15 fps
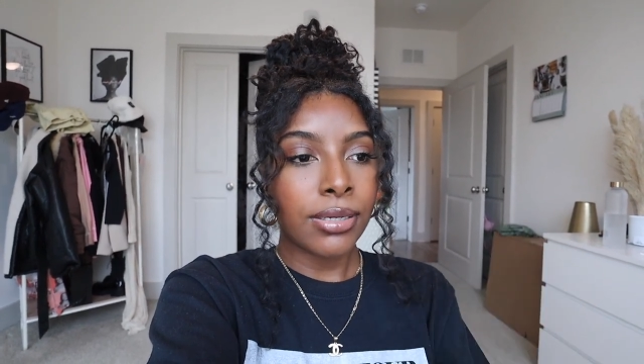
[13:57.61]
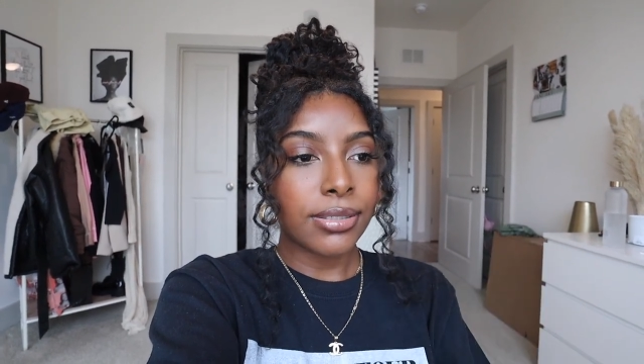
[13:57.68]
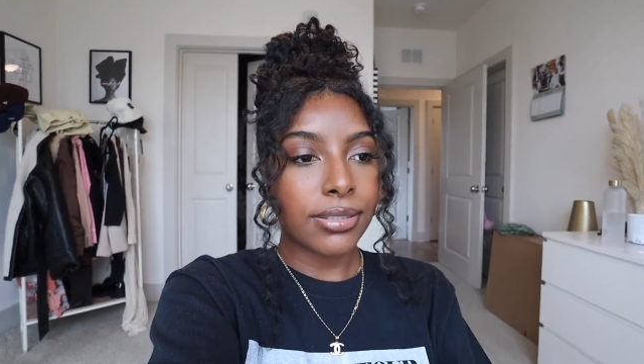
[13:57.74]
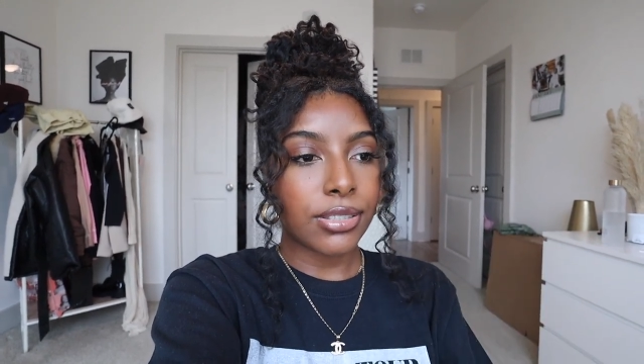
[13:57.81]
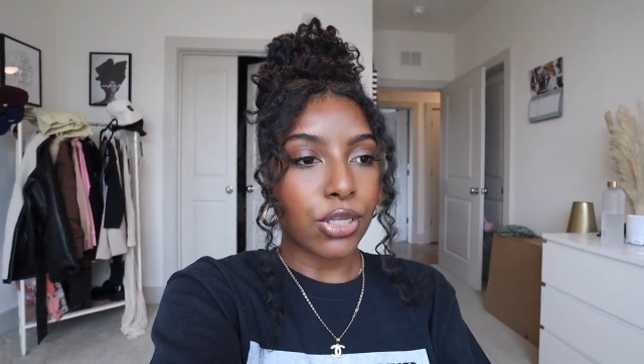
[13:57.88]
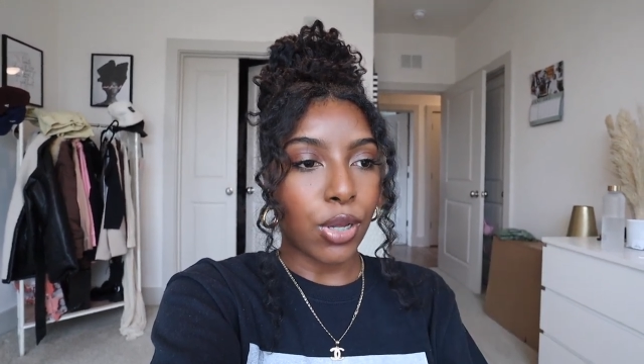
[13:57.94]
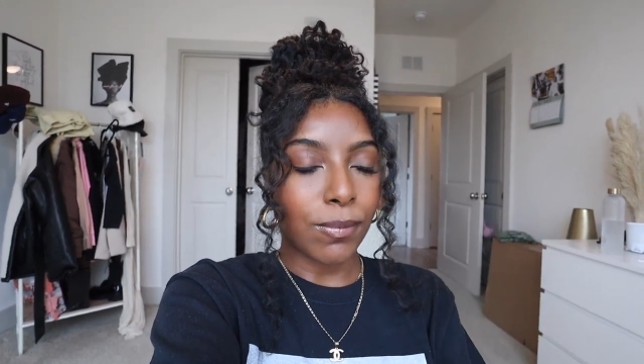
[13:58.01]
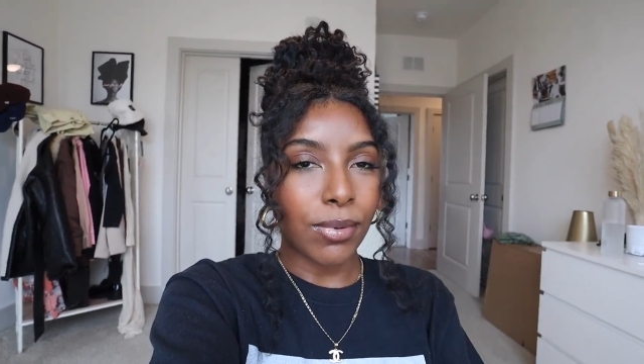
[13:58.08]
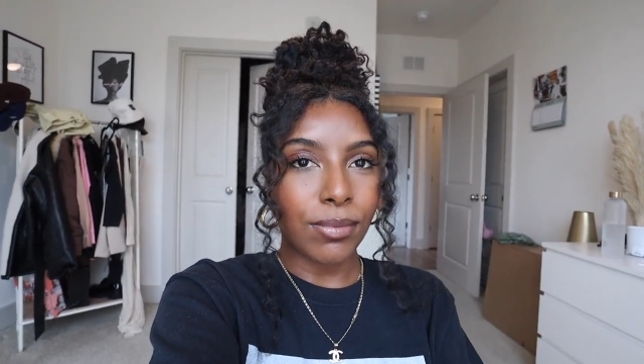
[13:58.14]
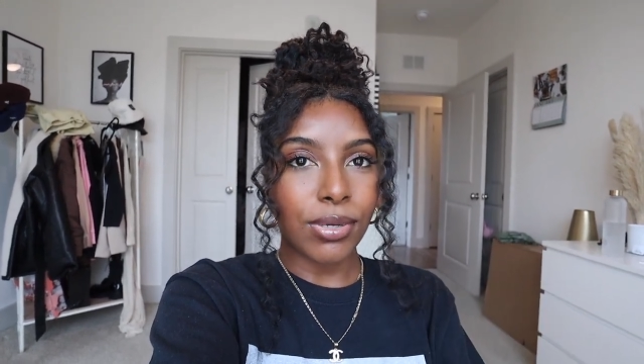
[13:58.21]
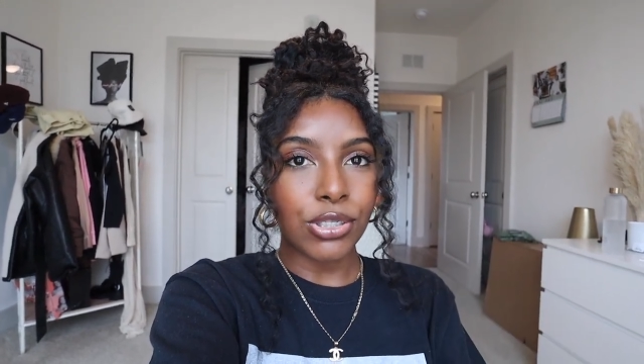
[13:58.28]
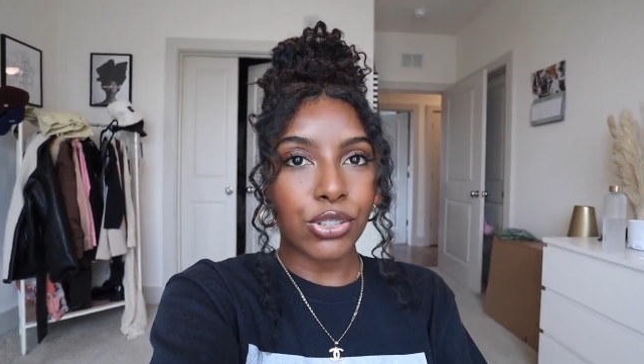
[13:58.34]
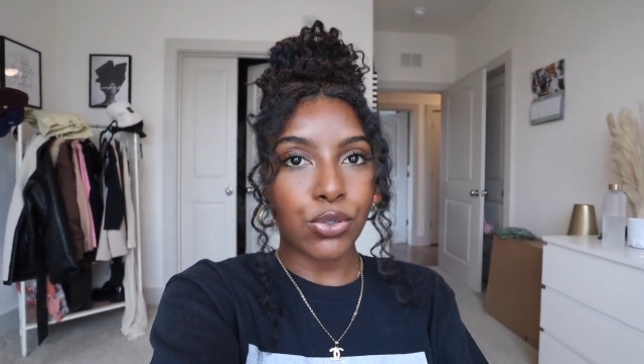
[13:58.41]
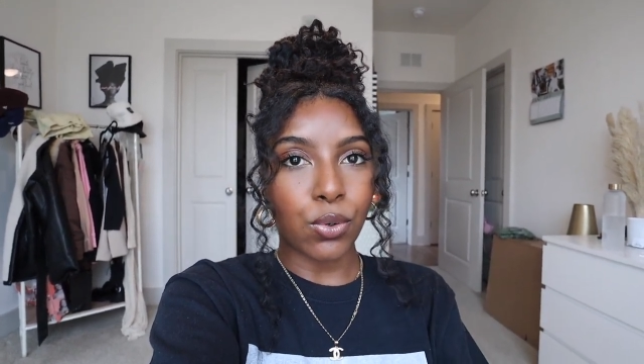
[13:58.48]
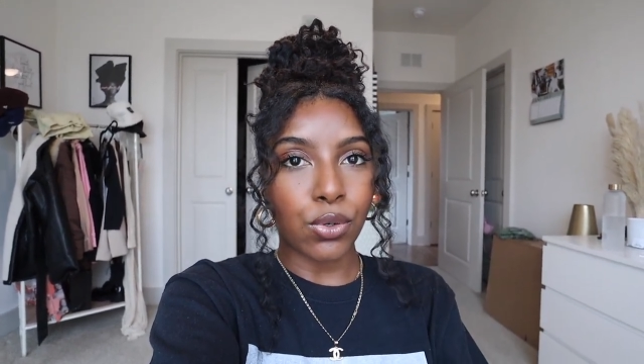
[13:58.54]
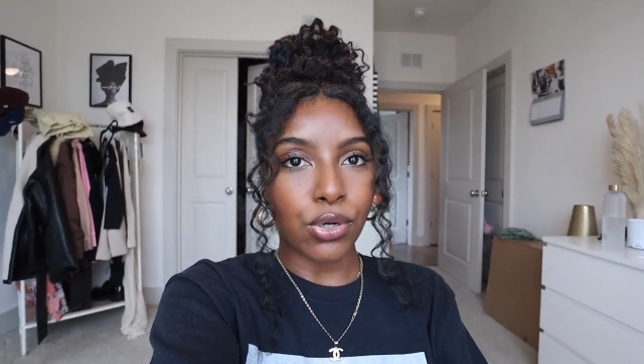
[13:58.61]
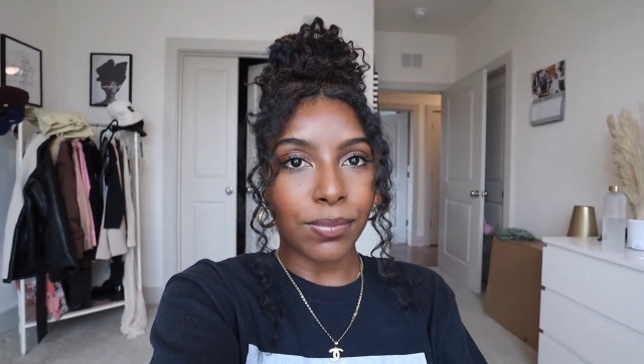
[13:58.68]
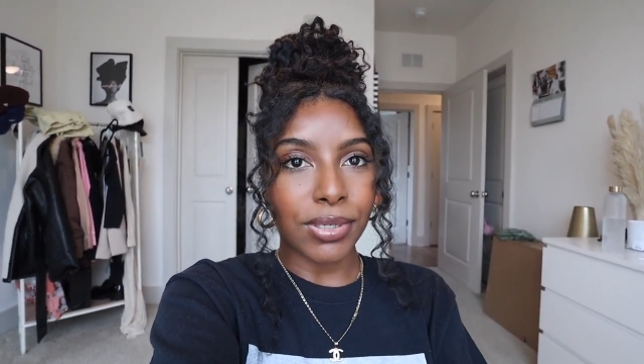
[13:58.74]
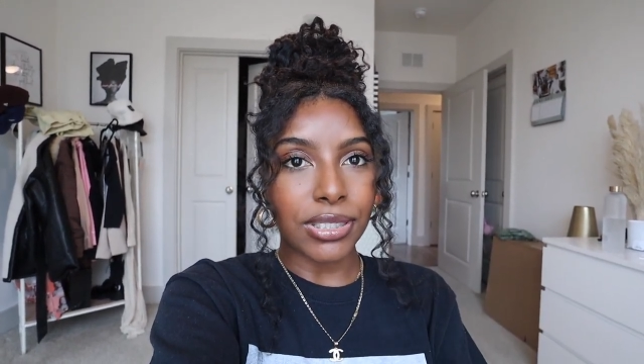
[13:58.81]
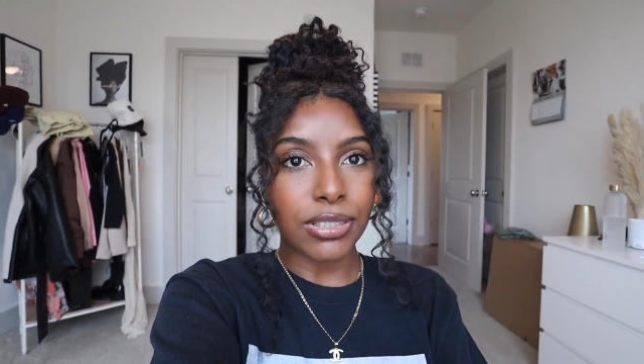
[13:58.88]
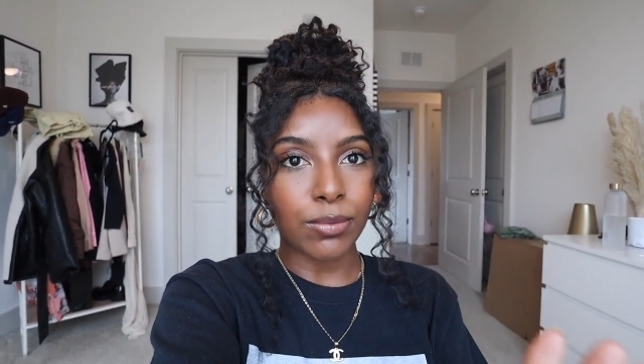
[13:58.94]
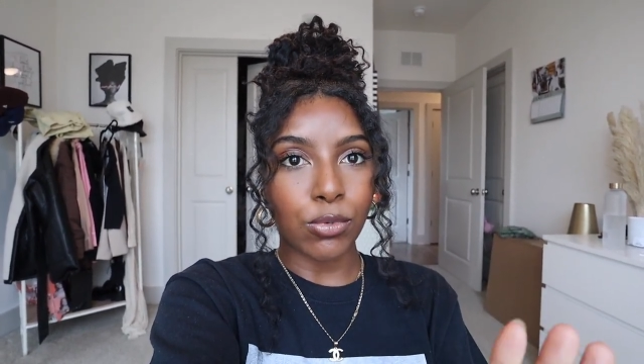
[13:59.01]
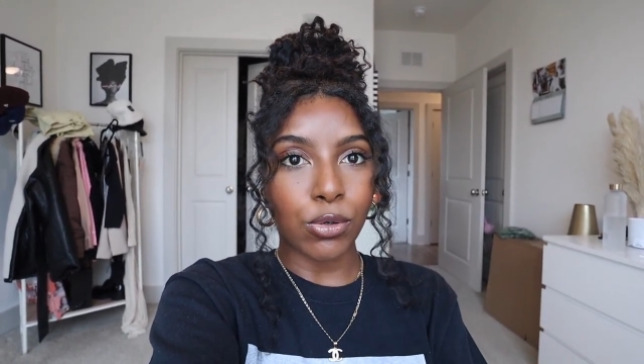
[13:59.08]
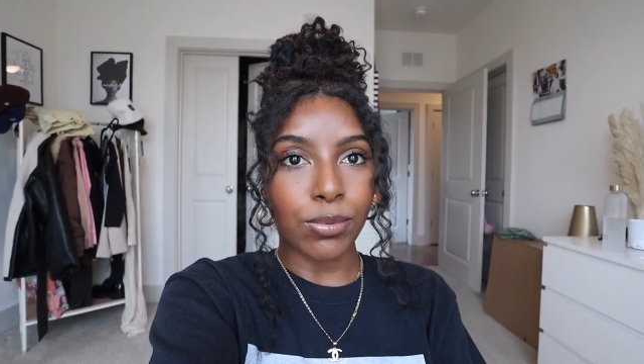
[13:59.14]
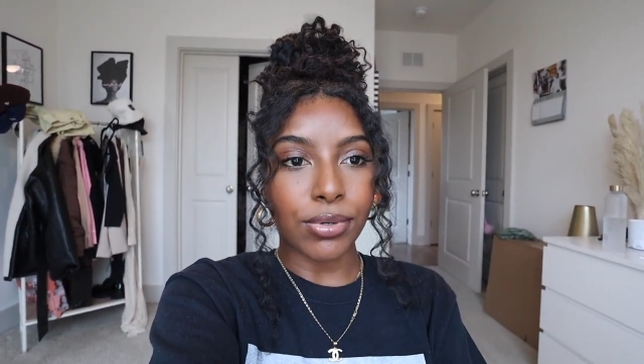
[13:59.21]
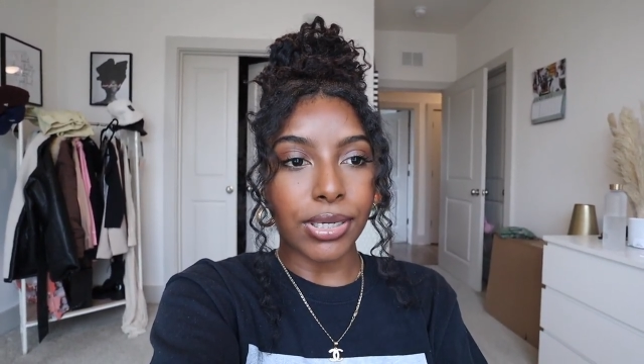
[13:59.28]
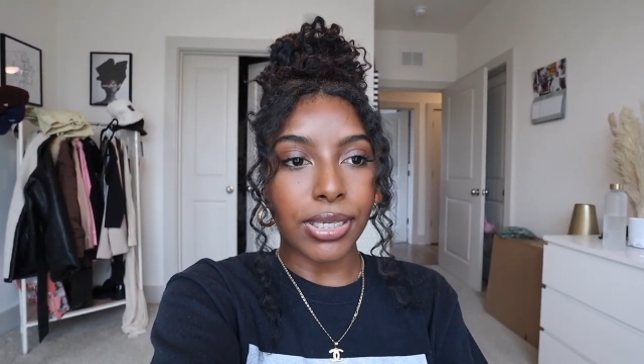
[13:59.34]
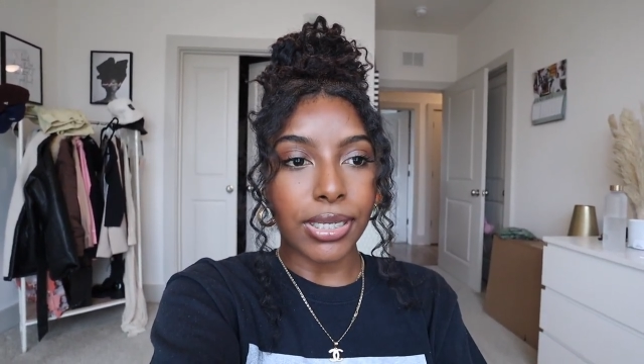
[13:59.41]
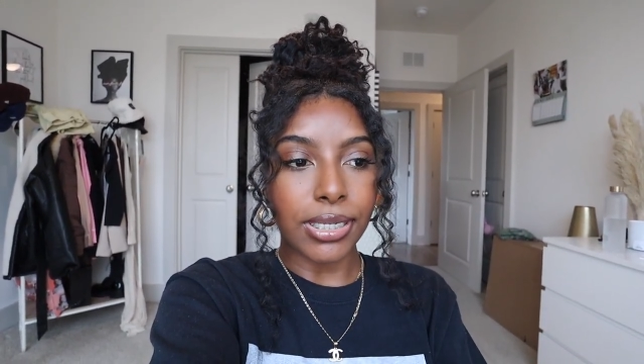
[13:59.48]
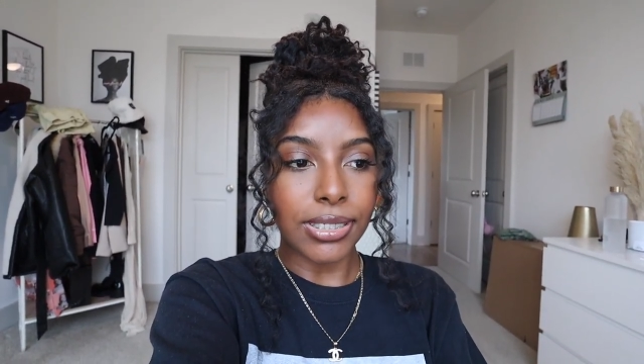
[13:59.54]
so I'm about to order me some
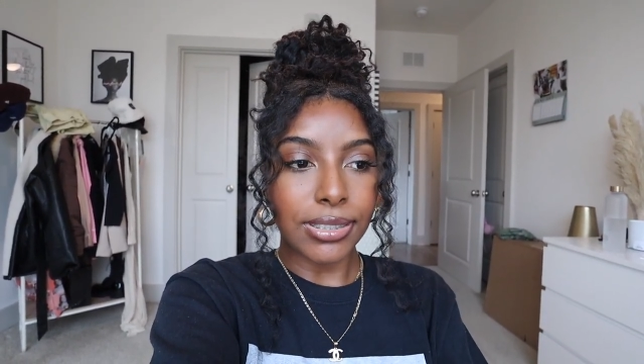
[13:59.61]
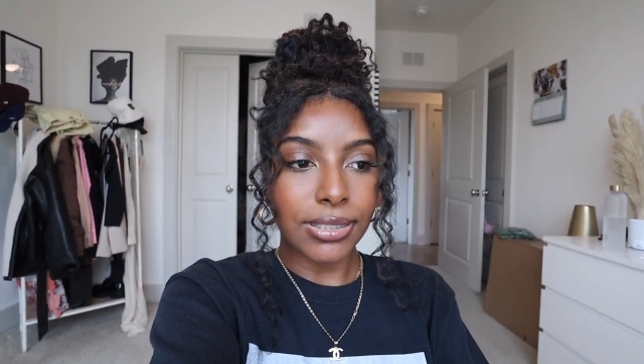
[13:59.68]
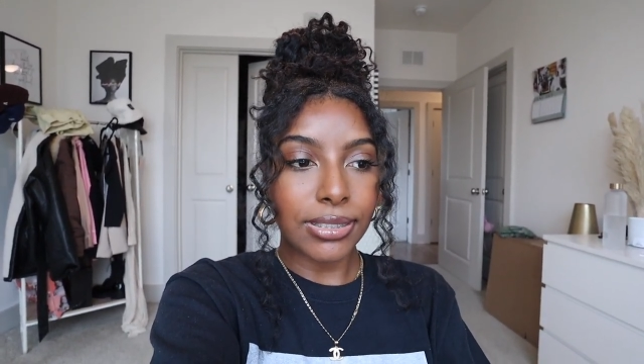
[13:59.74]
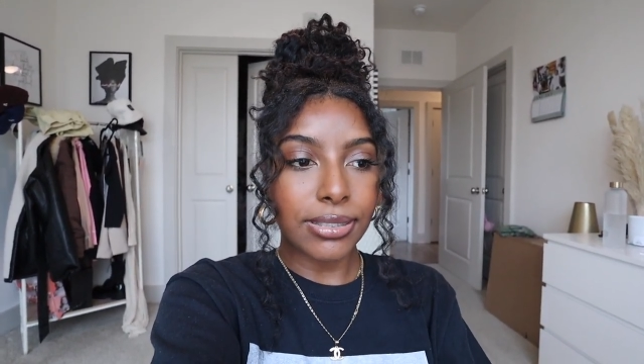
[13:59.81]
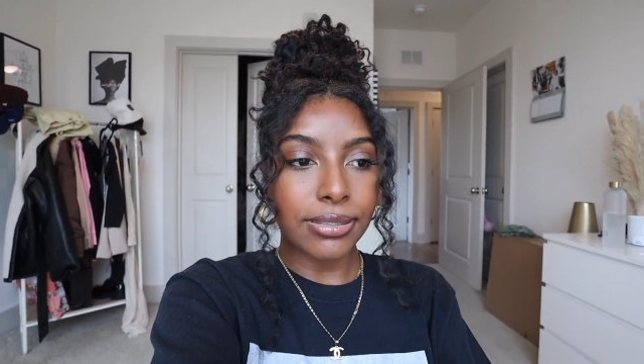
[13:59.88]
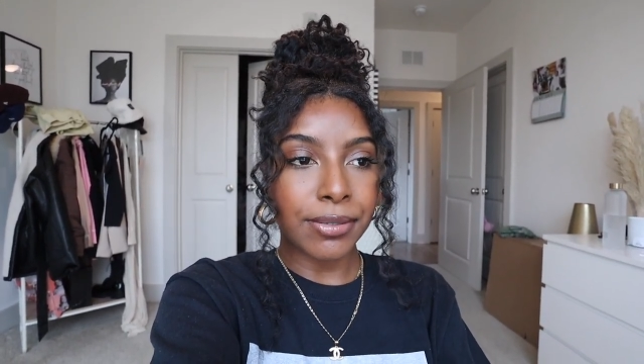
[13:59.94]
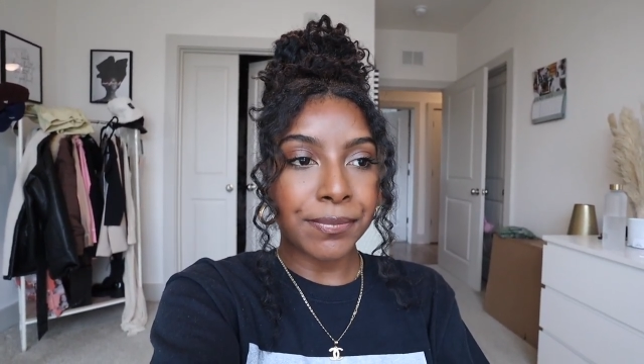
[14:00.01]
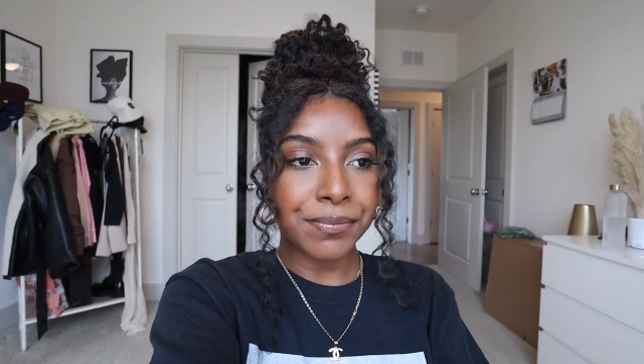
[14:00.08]
Uber Eats.